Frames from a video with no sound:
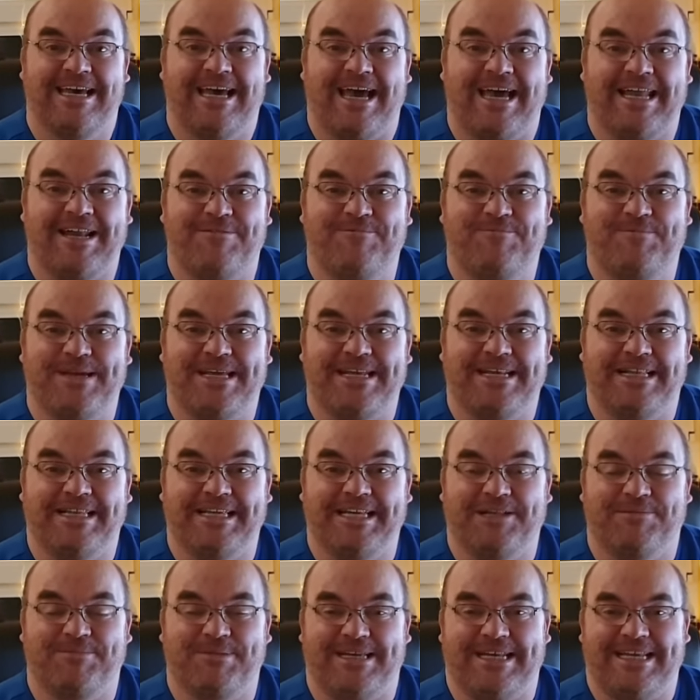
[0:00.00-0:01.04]
and I've been a
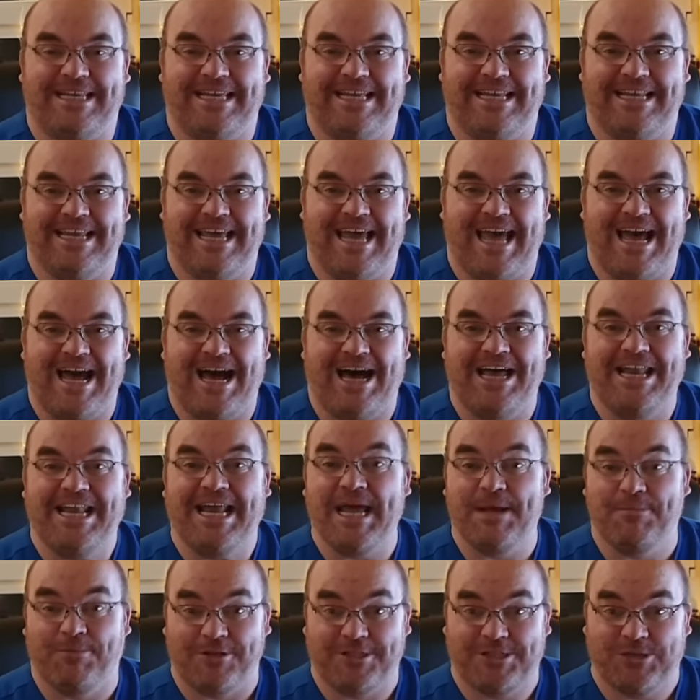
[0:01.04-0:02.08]
little bit
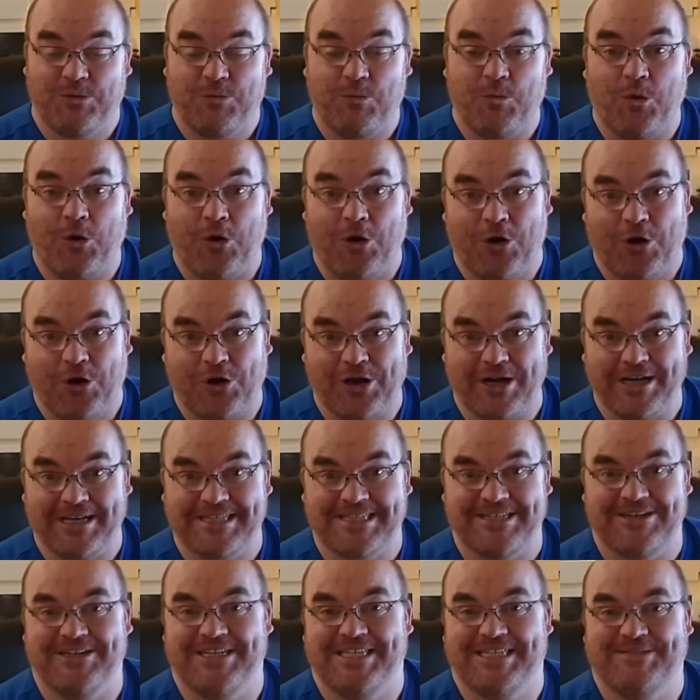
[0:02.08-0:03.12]
unable to walk,
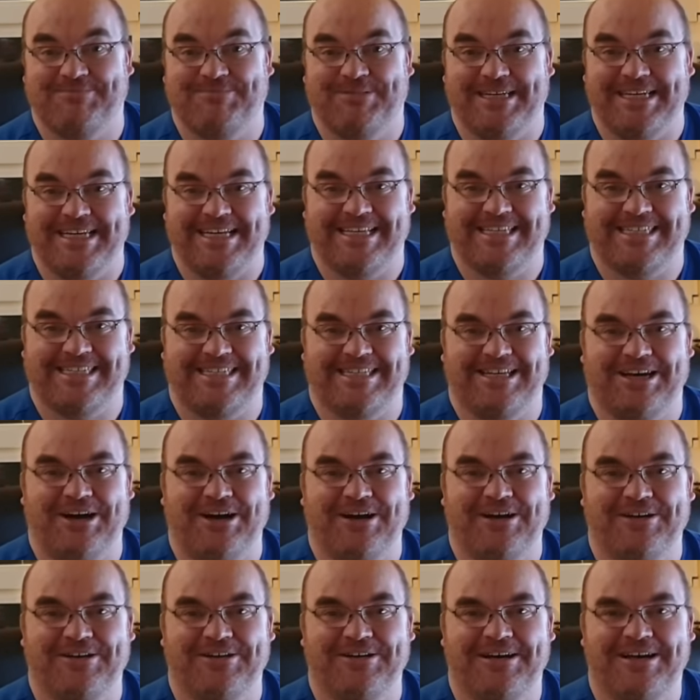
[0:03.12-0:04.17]
so to speak.
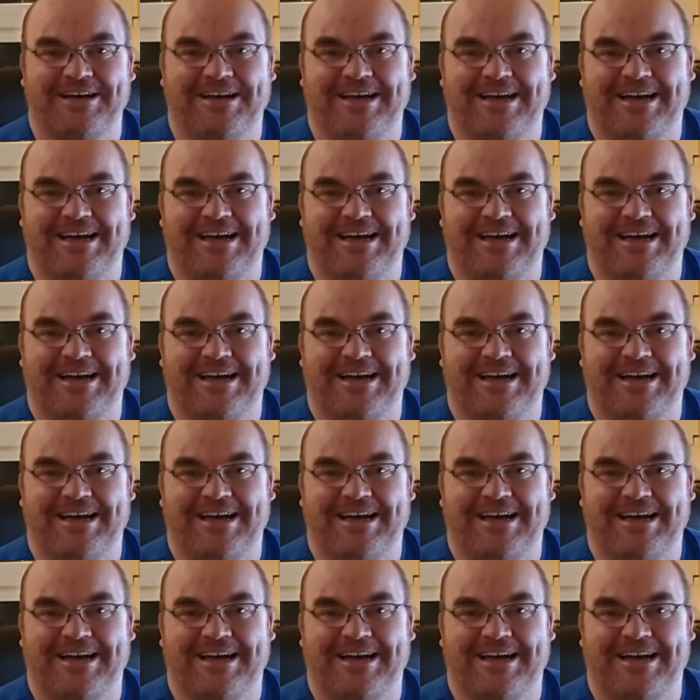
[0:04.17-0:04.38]
So